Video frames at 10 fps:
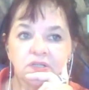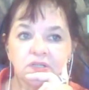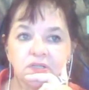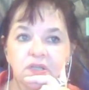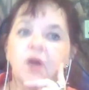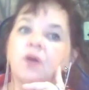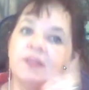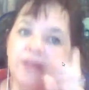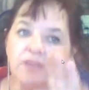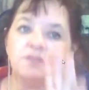No,
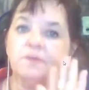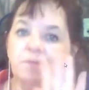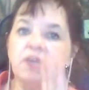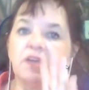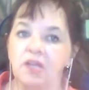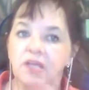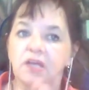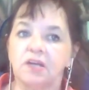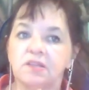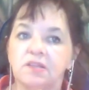it has to be
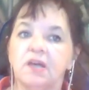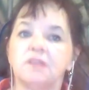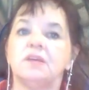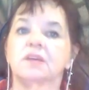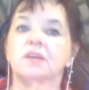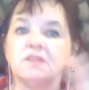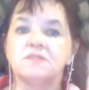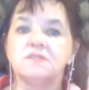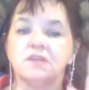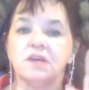clear that it
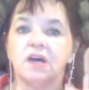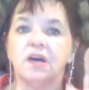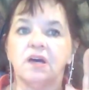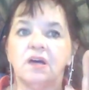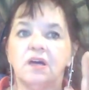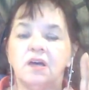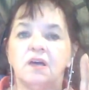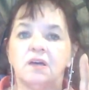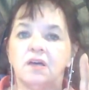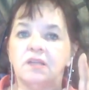is,
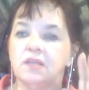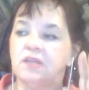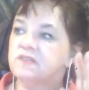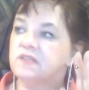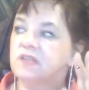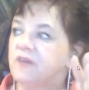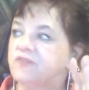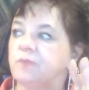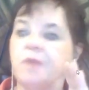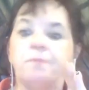and it doesn't have
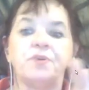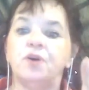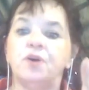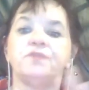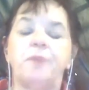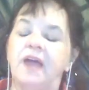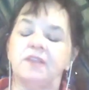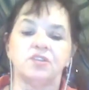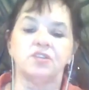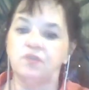to be proved by
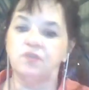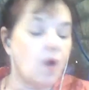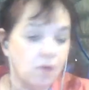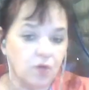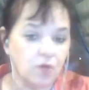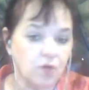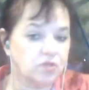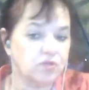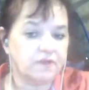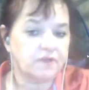
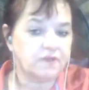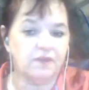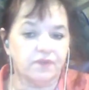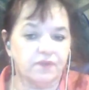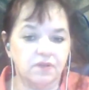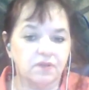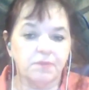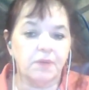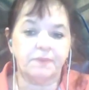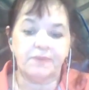not even,
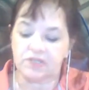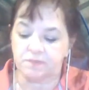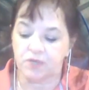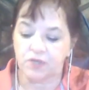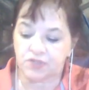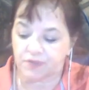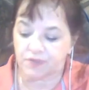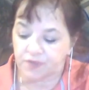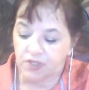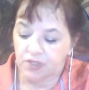but because most
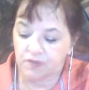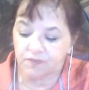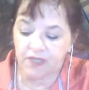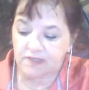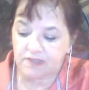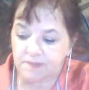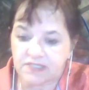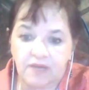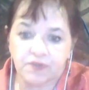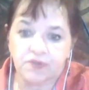of the victims
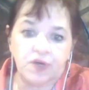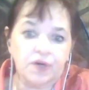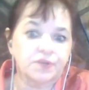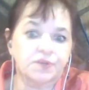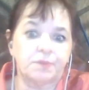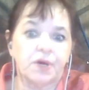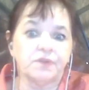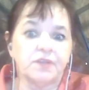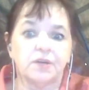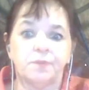never talked
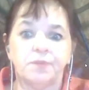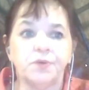about their abuse.